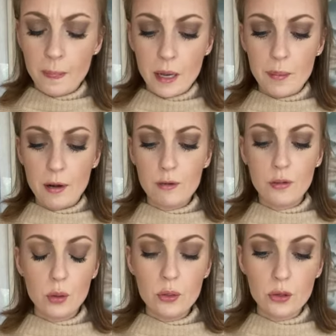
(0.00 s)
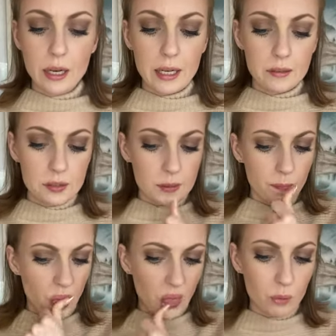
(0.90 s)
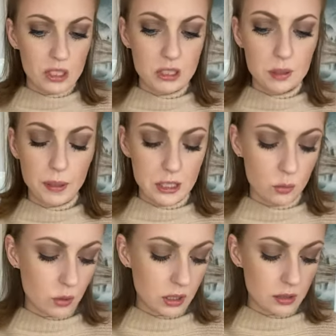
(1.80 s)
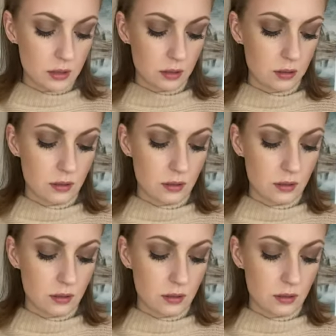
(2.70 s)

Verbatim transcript: about photographs what's this page of wands?